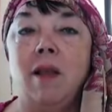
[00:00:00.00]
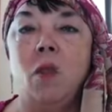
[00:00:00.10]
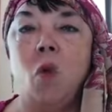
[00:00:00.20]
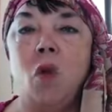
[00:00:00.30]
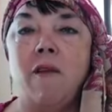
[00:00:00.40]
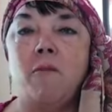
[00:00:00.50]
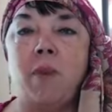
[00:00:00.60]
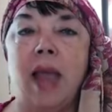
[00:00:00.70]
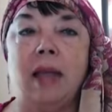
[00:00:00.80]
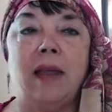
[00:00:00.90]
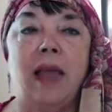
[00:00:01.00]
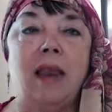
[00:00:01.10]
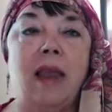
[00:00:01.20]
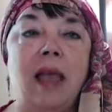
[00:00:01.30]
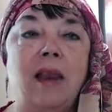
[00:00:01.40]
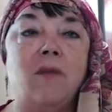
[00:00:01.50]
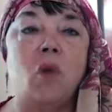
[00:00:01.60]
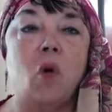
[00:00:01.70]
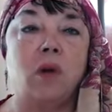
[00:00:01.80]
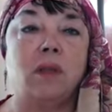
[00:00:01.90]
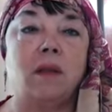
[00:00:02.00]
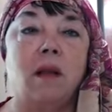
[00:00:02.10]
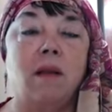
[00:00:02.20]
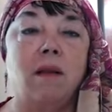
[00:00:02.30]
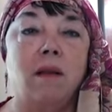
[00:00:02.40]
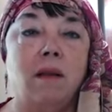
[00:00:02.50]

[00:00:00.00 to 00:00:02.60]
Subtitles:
Lord of Baghdad and of Khorasan,